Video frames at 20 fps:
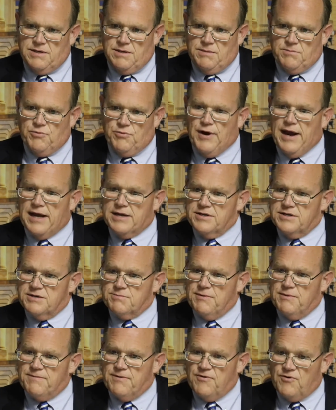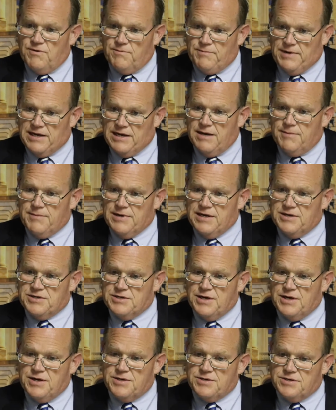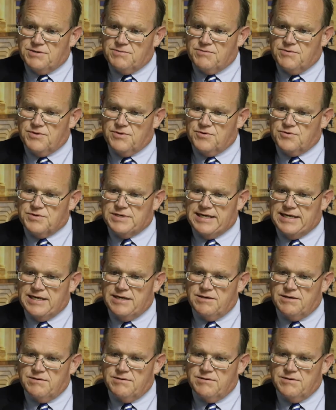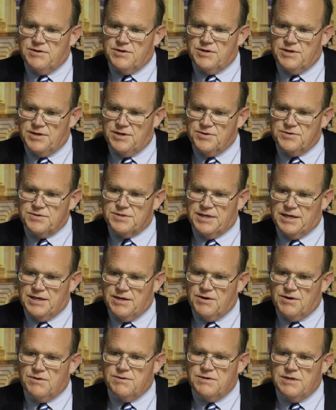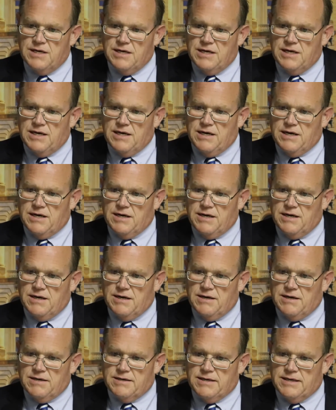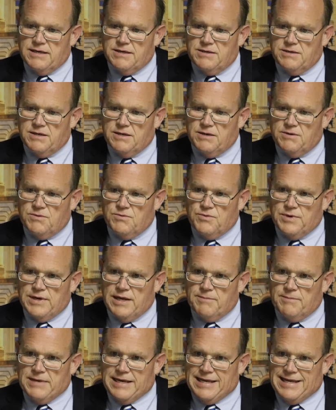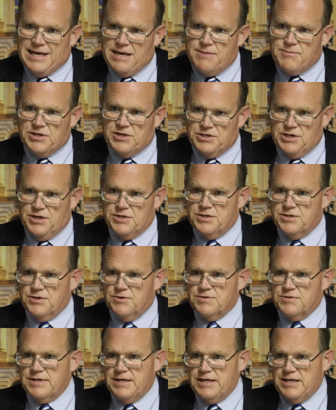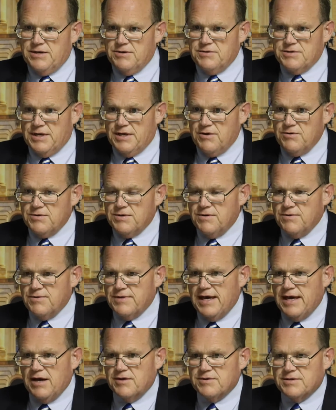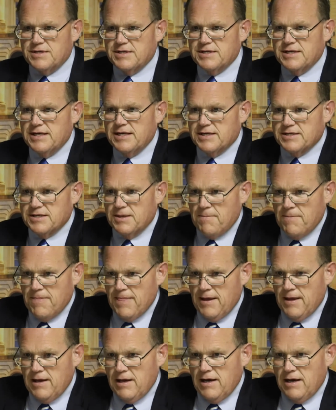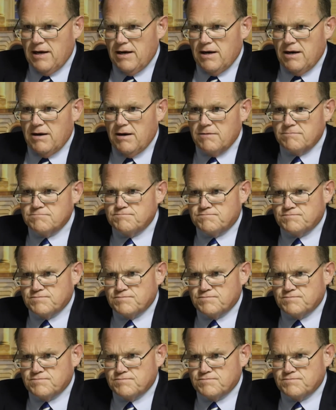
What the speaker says: practice before becoming a judge 13 years ago. And when I became a judge 13 years ago, 2006, of